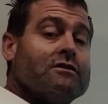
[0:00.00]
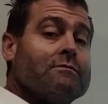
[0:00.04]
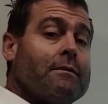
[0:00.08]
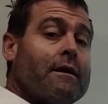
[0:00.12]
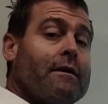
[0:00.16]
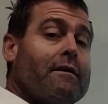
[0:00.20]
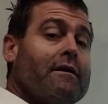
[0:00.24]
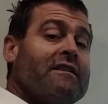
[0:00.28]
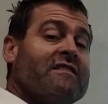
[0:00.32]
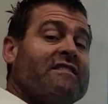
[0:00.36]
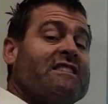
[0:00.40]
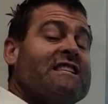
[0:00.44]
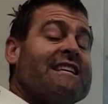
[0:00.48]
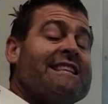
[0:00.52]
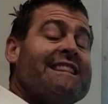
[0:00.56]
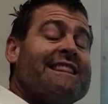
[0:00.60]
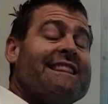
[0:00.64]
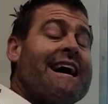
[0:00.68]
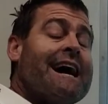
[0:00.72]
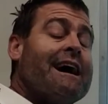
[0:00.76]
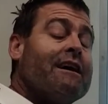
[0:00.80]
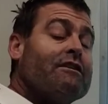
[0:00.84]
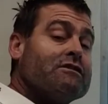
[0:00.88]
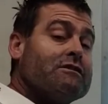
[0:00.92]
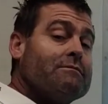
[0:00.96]
Remember, it's
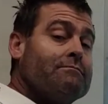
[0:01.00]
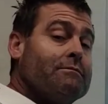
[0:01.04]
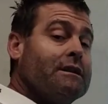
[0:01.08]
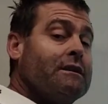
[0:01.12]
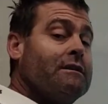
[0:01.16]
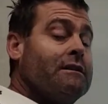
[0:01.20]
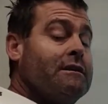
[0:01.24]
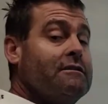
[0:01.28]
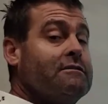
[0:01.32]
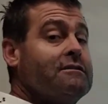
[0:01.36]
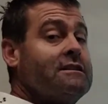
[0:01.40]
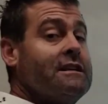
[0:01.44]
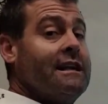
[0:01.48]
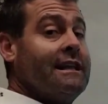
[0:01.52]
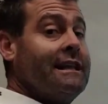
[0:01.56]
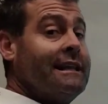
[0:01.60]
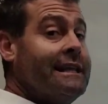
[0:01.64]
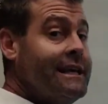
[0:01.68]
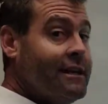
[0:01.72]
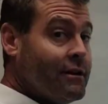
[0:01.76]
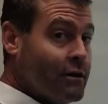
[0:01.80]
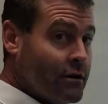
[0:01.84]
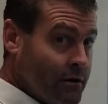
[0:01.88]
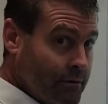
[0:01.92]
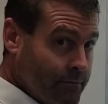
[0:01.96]
1,000 milliliters in a
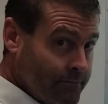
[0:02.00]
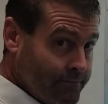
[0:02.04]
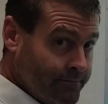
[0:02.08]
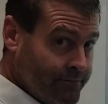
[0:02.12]
liter.